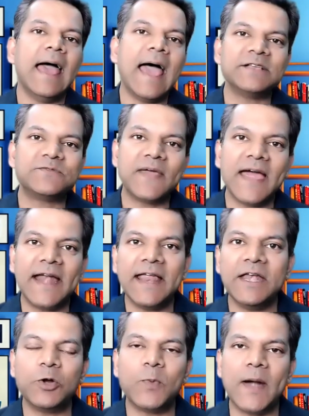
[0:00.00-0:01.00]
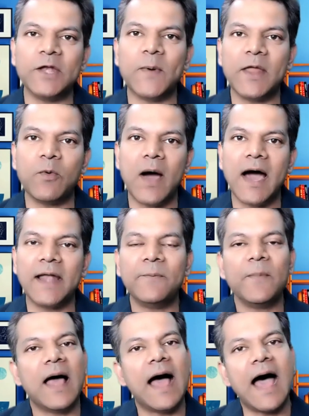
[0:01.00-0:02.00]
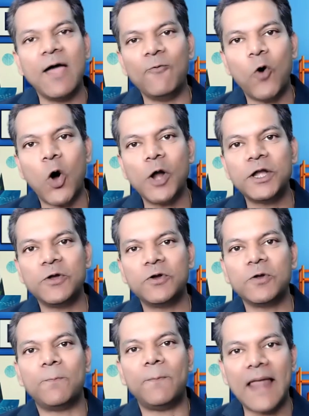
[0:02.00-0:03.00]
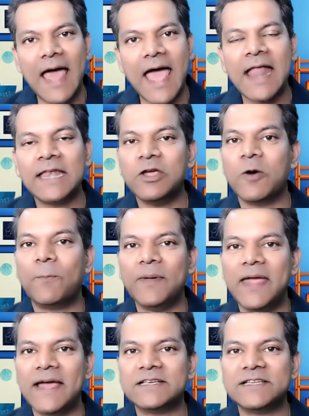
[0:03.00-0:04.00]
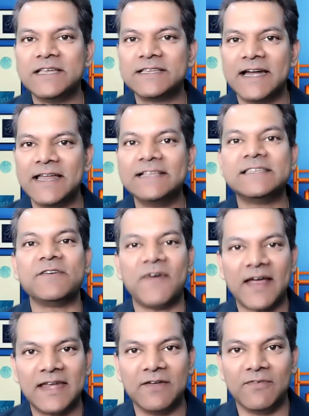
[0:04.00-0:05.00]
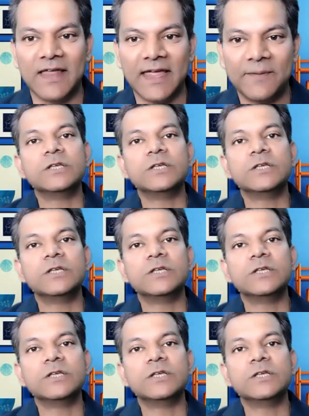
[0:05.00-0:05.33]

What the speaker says: As we head into 2021, I want you to plan your PhD studies effectively.